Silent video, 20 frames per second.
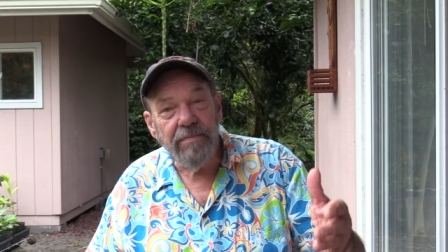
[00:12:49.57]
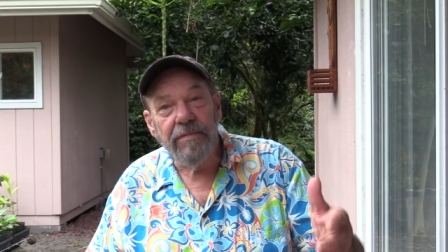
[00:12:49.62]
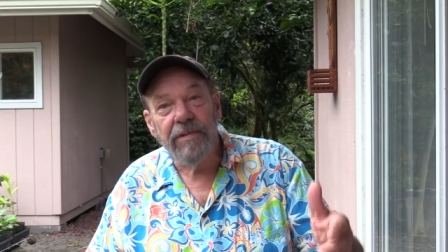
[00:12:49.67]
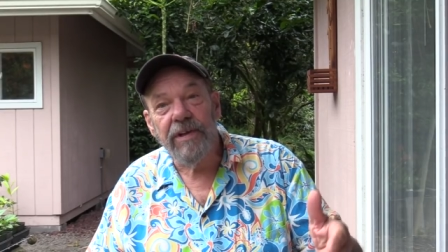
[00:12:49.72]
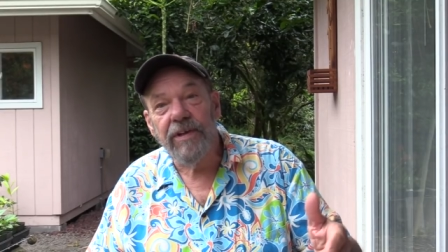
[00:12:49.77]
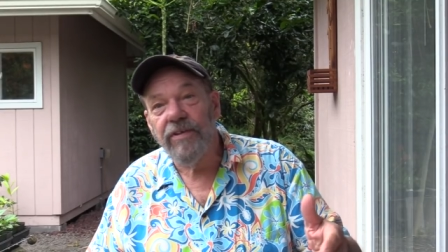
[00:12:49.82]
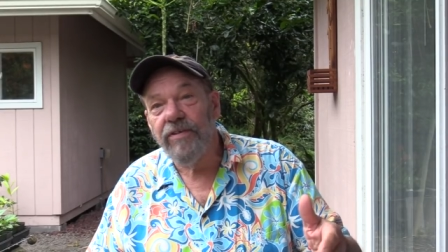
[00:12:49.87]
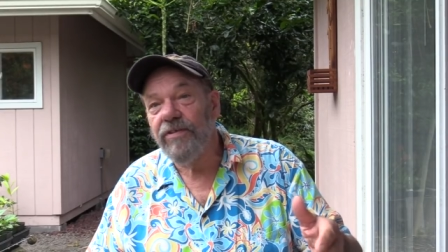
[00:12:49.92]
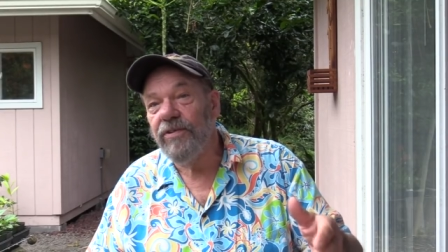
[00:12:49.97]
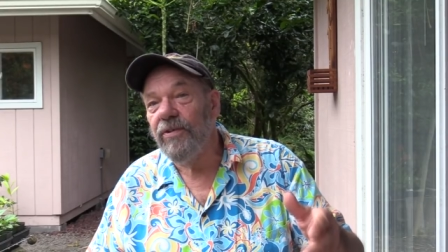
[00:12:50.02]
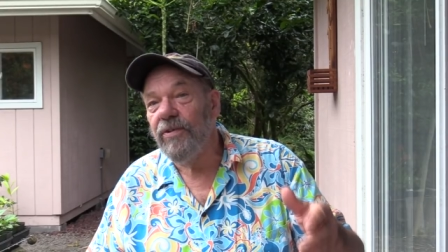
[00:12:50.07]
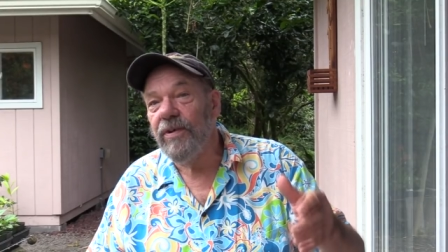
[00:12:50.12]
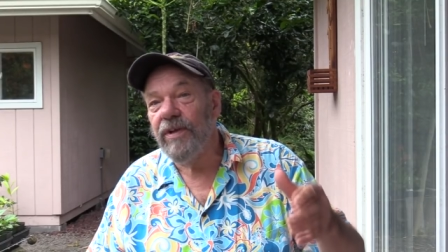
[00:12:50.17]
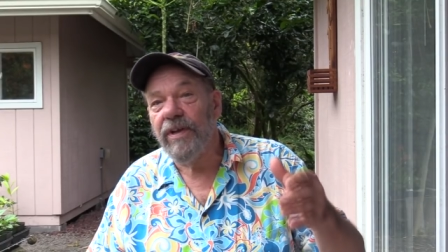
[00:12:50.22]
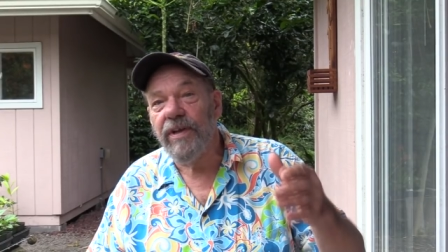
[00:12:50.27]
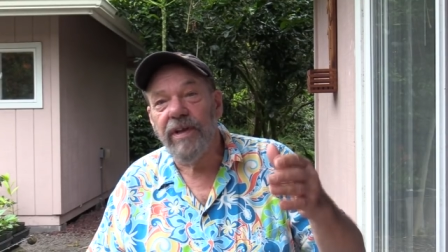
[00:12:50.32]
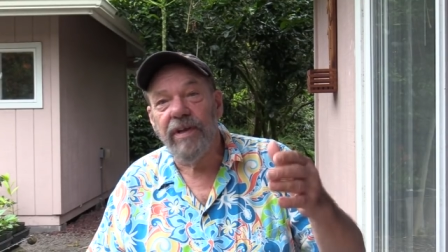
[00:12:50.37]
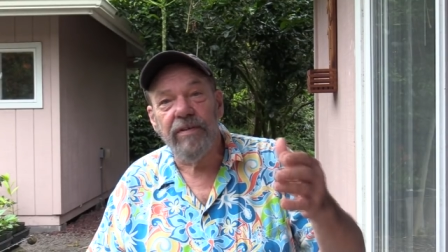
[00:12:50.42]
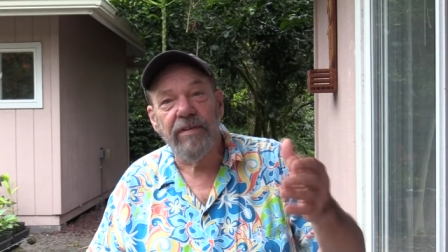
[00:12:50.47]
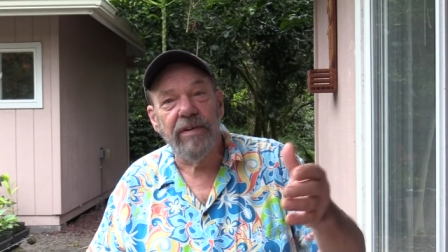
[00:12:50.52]
because you
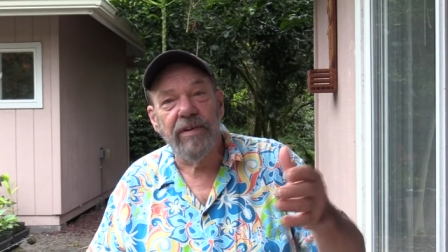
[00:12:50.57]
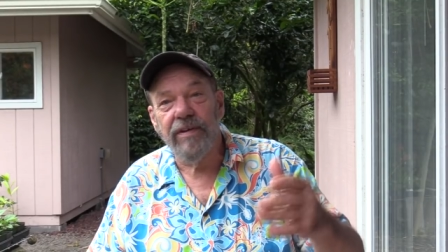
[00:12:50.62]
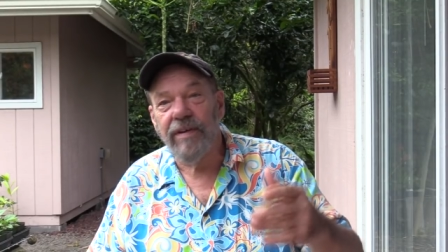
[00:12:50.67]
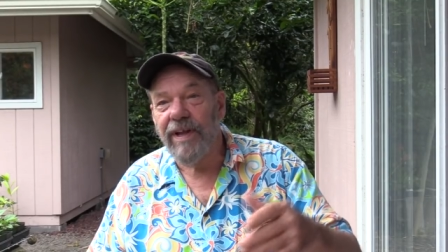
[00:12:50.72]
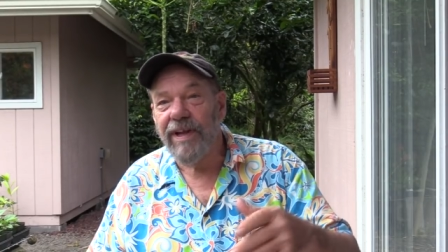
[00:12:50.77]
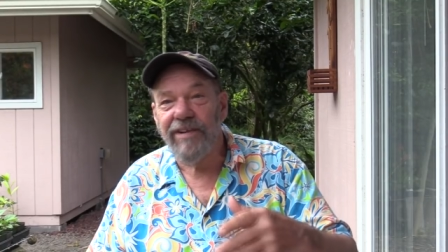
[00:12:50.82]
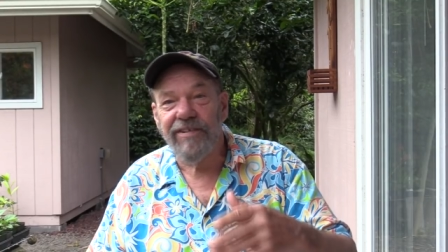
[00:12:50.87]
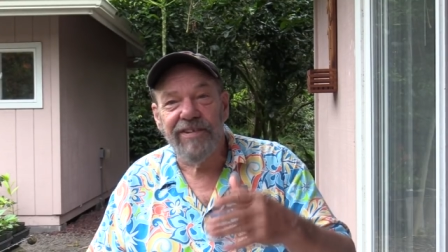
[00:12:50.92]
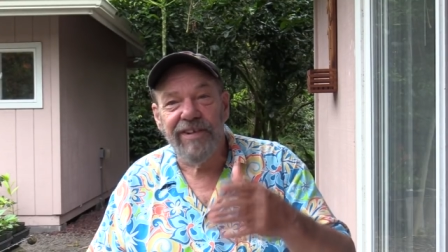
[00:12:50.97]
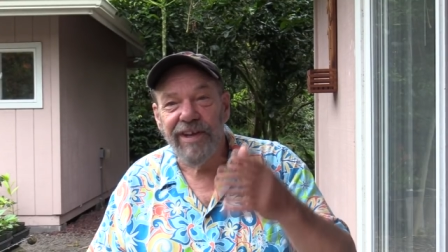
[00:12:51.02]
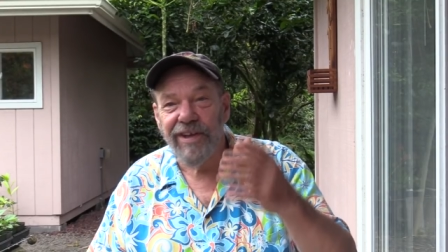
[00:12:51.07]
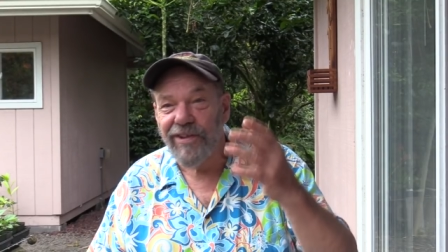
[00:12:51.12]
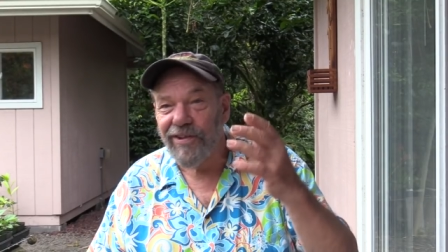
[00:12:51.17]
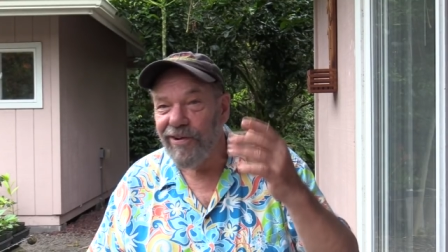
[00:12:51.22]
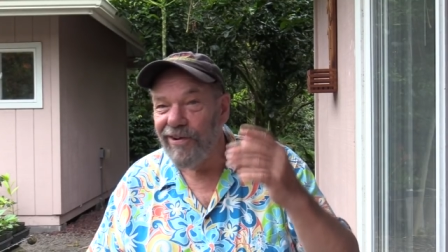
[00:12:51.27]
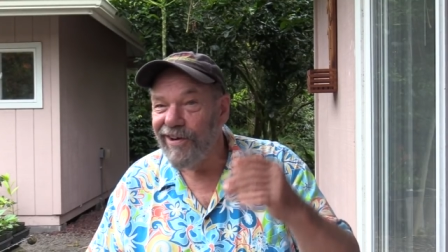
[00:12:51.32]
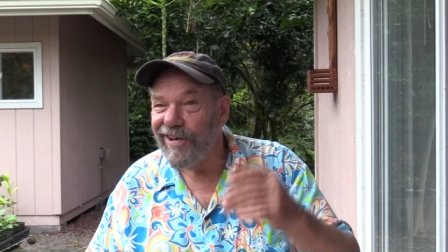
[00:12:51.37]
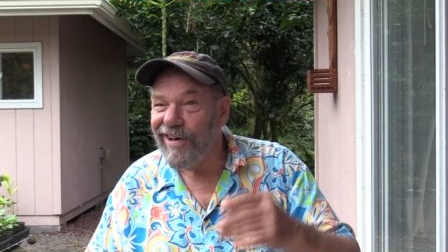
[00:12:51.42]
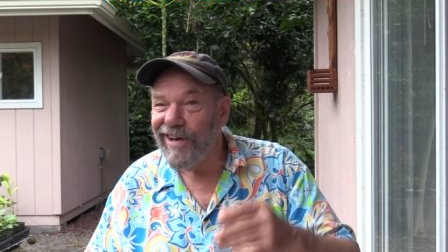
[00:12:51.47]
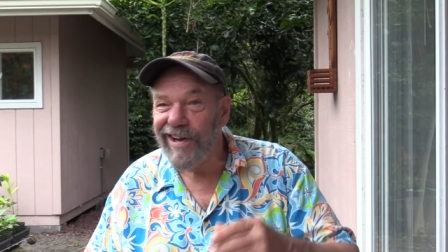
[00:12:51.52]
can get, like I say,
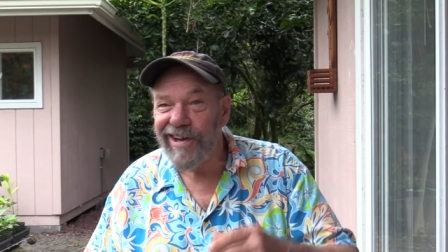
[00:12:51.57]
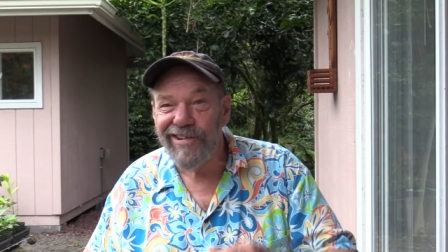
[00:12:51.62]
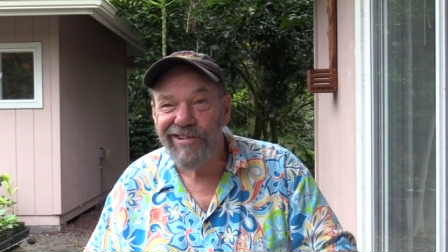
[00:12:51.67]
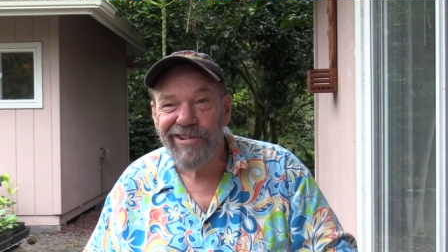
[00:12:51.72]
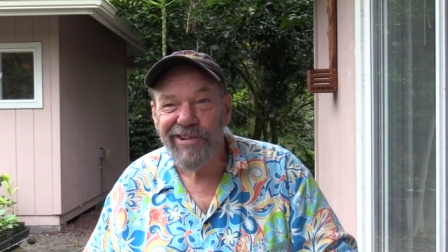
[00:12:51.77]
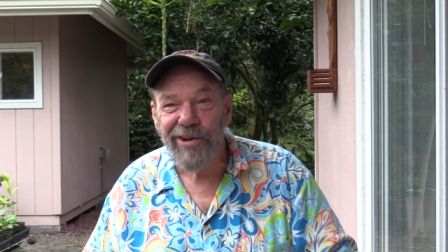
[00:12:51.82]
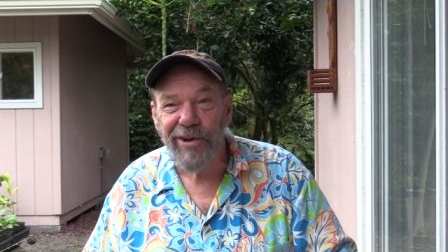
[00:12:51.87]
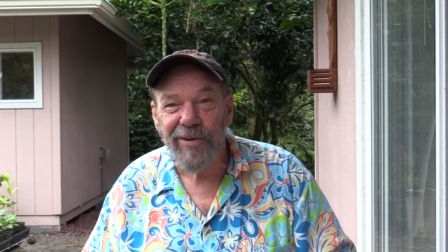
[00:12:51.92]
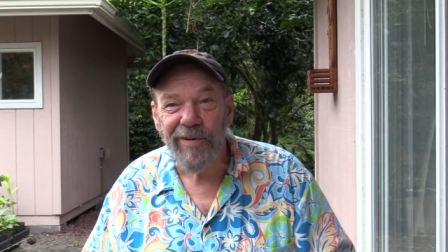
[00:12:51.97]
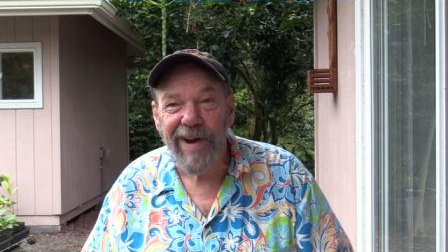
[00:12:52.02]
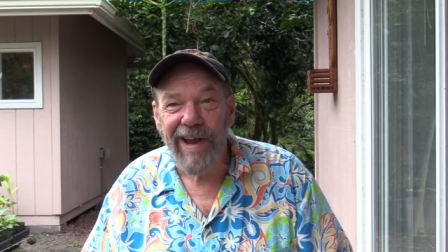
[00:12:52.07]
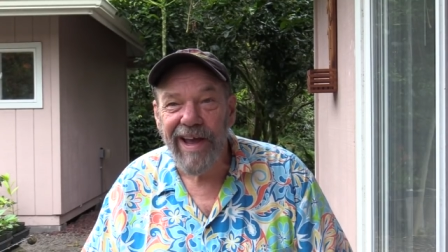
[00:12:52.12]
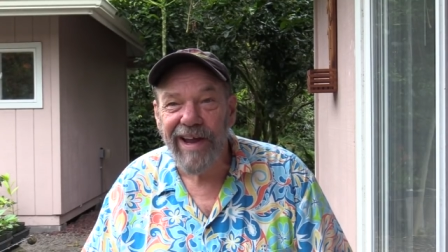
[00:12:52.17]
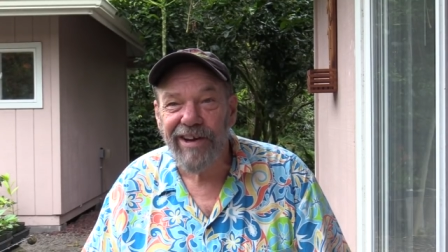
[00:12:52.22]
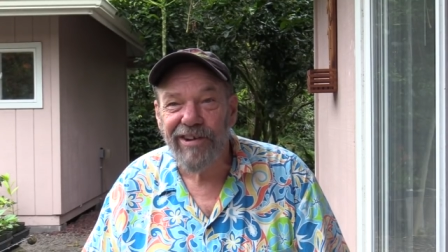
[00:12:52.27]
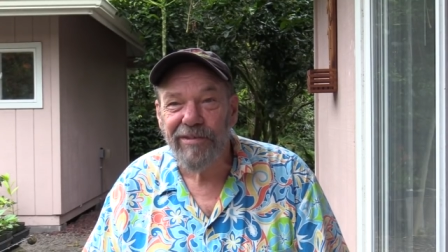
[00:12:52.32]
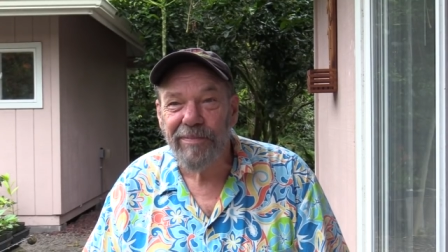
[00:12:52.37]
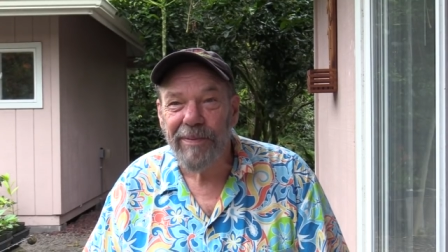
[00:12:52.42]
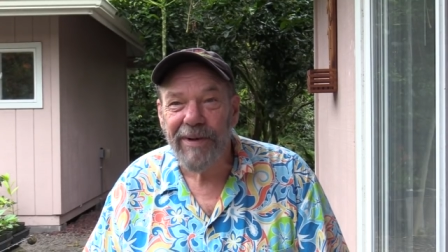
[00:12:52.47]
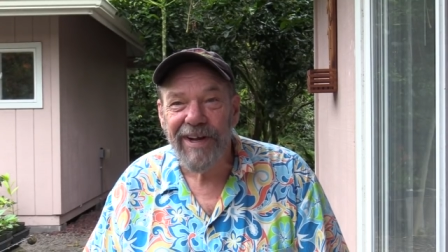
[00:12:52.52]
30 days to a
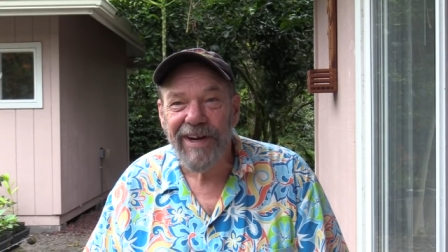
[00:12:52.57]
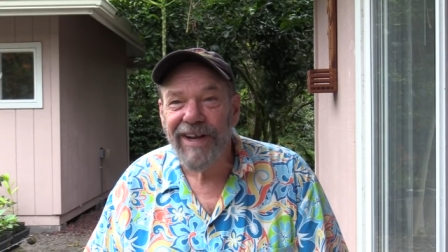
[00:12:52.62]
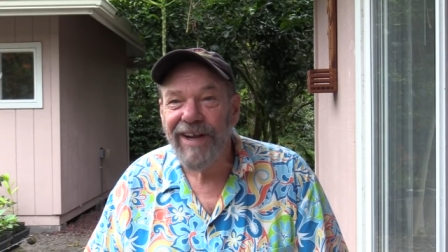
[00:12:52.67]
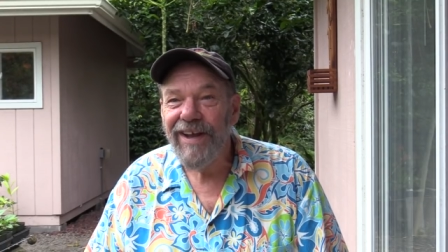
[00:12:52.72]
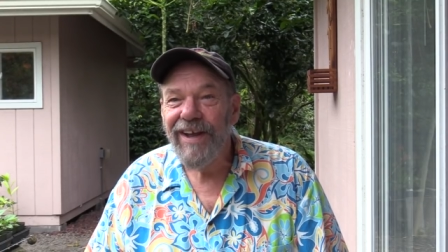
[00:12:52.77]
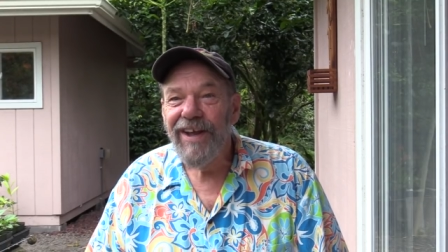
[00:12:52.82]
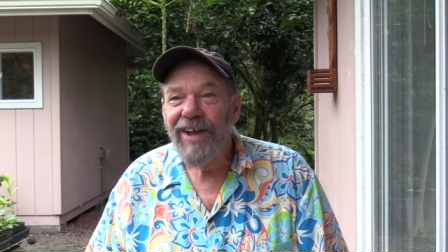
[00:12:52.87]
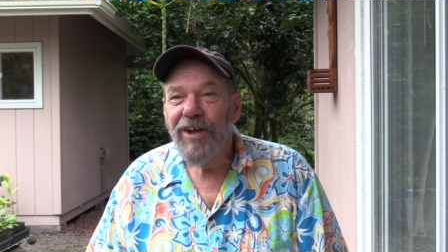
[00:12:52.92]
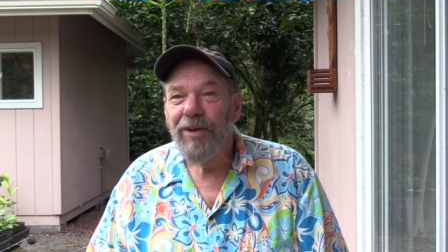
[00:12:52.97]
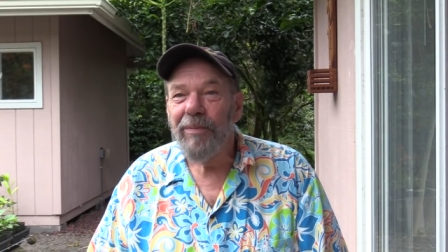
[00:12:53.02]
radish, buddy.